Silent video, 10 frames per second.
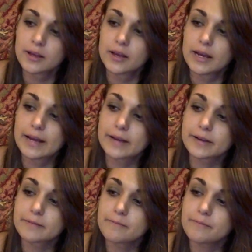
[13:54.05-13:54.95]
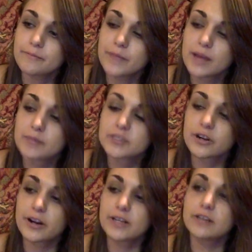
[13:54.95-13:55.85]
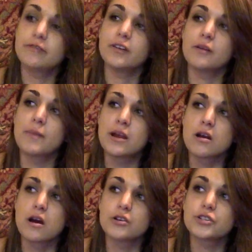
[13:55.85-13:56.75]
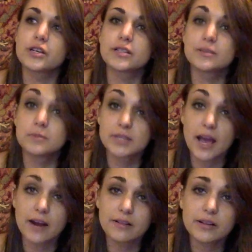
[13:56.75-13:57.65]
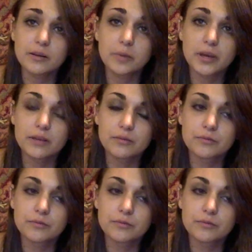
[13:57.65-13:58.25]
I'm starting to feel my nausea subside a little bit,